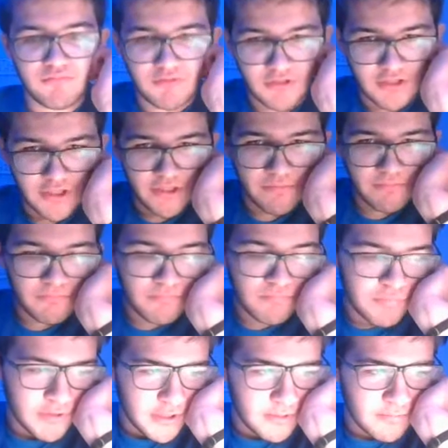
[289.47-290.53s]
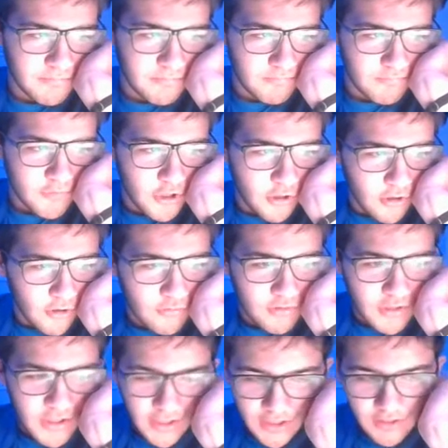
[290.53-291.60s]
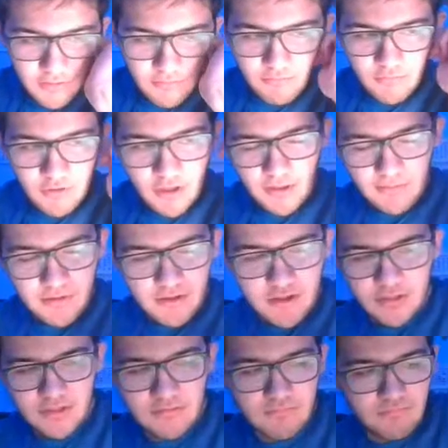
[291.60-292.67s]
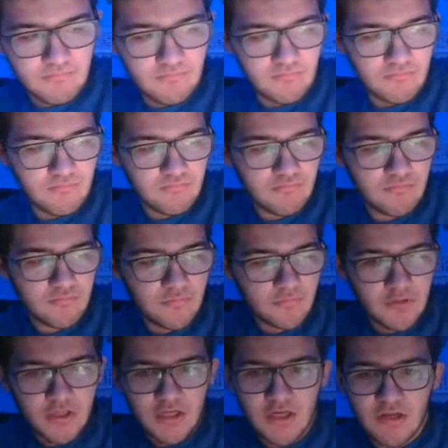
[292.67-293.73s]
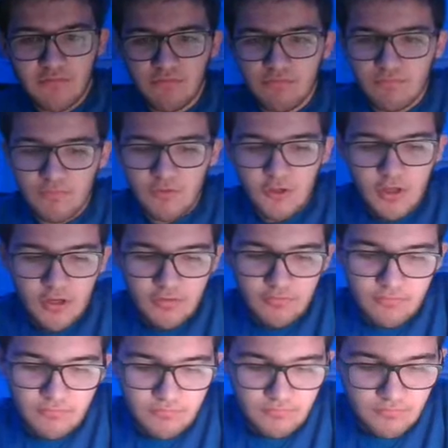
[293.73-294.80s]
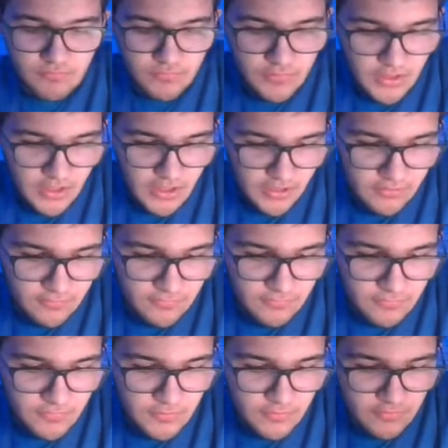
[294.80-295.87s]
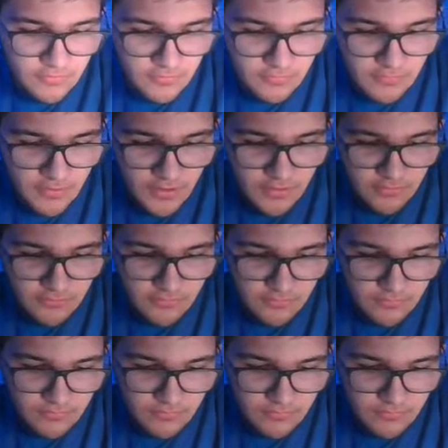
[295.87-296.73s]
he did play okay. He didn't have a lot of hits, success.